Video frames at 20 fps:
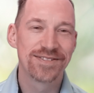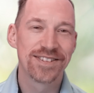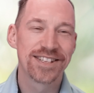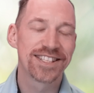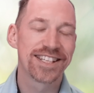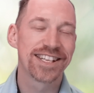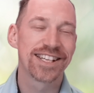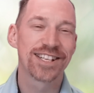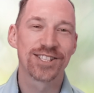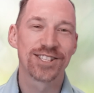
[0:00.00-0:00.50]

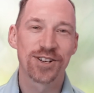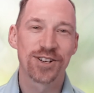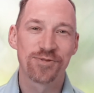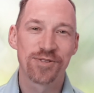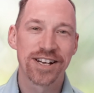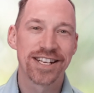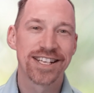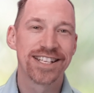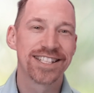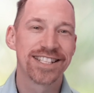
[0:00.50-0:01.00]
miss it because they're
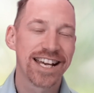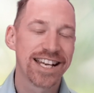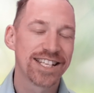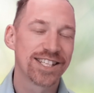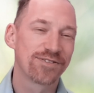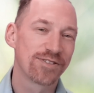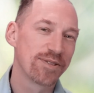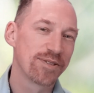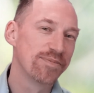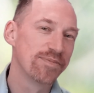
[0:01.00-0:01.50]
running
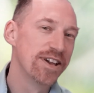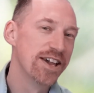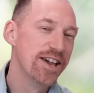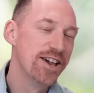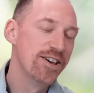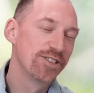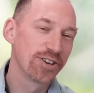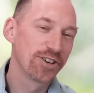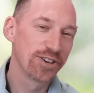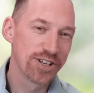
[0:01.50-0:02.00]
tests from
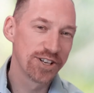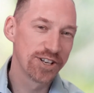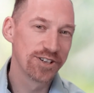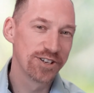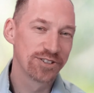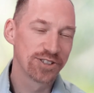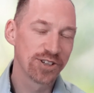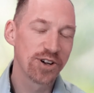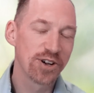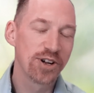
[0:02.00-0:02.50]
30
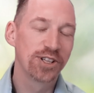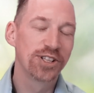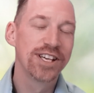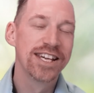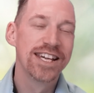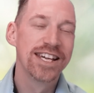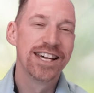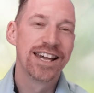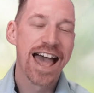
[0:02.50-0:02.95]
years old,